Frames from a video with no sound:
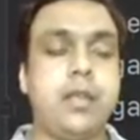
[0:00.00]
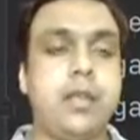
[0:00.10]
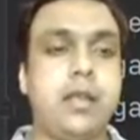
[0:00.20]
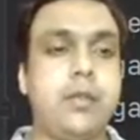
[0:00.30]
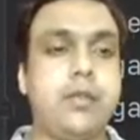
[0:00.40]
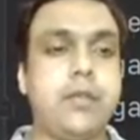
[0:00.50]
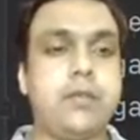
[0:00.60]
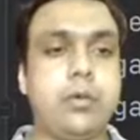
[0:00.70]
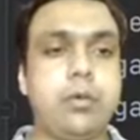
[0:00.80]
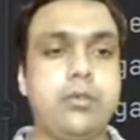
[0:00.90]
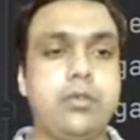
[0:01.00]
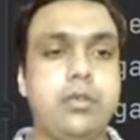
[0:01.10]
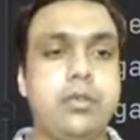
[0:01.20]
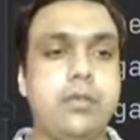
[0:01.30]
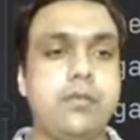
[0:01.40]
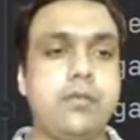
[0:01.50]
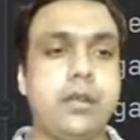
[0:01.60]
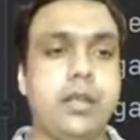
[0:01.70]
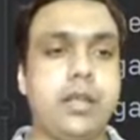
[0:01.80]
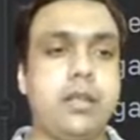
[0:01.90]
Now we have used this
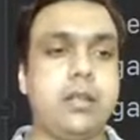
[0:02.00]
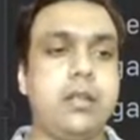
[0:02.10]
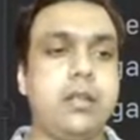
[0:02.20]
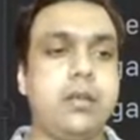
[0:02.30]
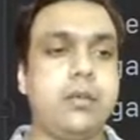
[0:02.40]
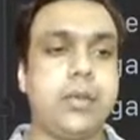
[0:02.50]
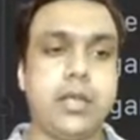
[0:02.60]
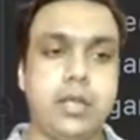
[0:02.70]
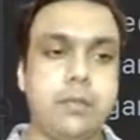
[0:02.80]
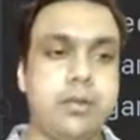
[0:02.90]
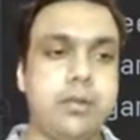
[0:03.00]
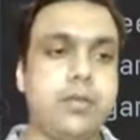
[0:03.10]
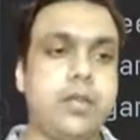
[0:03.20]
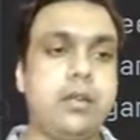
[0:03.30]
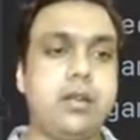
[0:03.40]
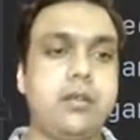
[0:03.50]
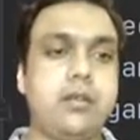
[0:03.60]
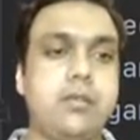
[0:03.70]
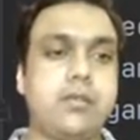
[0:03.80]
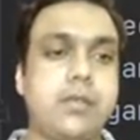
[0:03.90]
running variable over here,
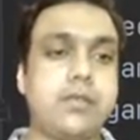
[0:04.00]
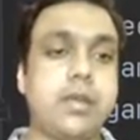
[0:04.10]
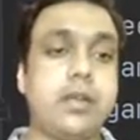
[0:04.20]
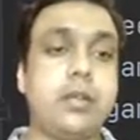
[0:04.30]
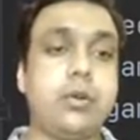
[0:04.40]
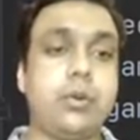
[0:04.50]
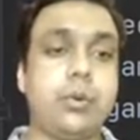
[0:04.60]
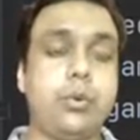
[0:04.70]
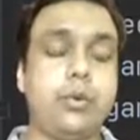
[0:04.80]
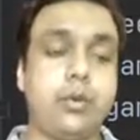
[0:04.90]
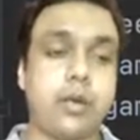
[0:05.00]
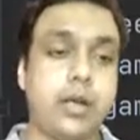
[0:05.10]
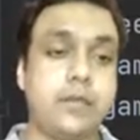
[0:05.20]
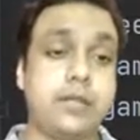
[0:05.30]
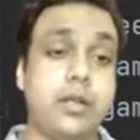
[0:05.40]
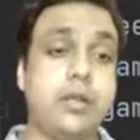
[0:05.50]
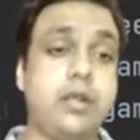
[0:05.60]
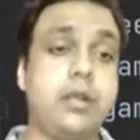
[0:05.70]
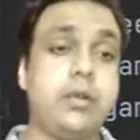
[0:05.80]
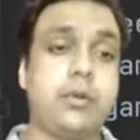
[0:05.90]
so I've set it
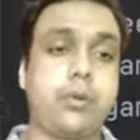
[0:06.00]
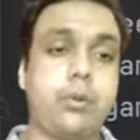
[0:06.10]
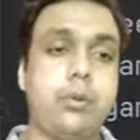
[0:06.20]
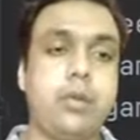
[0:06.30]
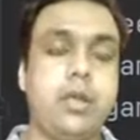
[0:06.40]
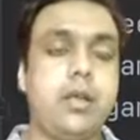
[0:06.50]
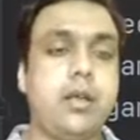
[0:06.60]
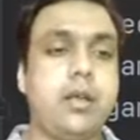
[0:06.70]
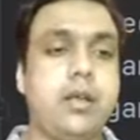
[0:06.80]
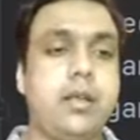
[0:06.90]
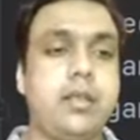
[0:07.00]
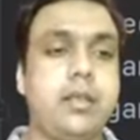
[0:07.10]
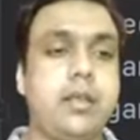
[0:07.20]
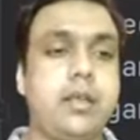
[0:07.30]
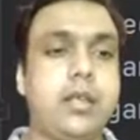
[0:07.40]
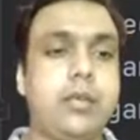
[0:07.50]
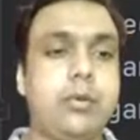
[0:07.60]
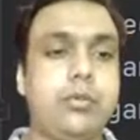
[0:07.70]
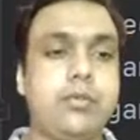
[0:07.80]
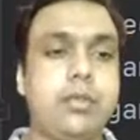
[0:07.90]
to true, and then I
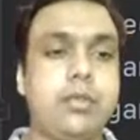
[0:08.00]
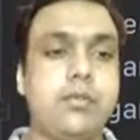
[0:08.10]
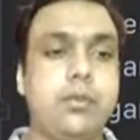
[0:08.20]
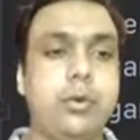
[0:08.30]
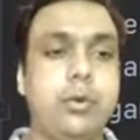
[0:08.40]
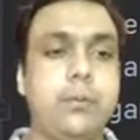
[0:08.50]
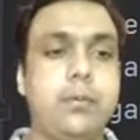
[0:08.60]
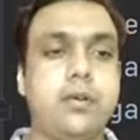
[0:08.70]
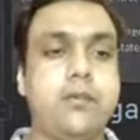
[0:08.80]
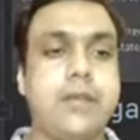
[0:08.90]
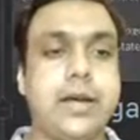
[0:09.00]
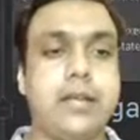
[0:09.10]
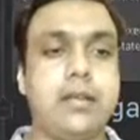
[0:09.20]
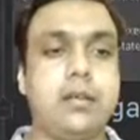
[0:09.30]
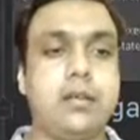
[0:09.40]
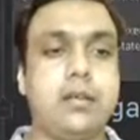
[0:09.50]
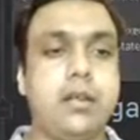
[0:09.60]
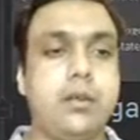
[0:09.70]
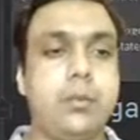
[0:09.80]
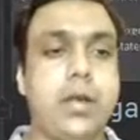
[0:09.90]
used this loop while
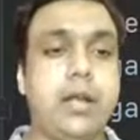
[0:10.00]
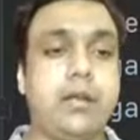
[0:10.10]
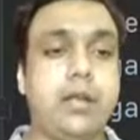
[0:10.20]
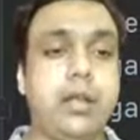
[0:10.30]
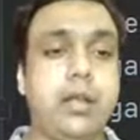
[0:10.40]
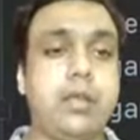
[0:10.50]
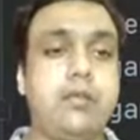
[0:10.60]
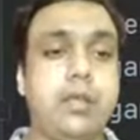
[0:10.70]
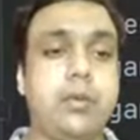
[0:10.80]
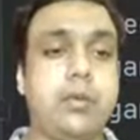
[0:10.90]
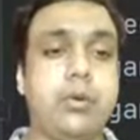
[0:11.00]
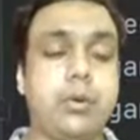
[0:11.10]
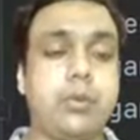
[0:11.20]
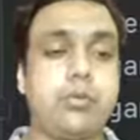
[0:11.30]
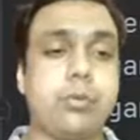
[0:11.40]
while running is equal to true.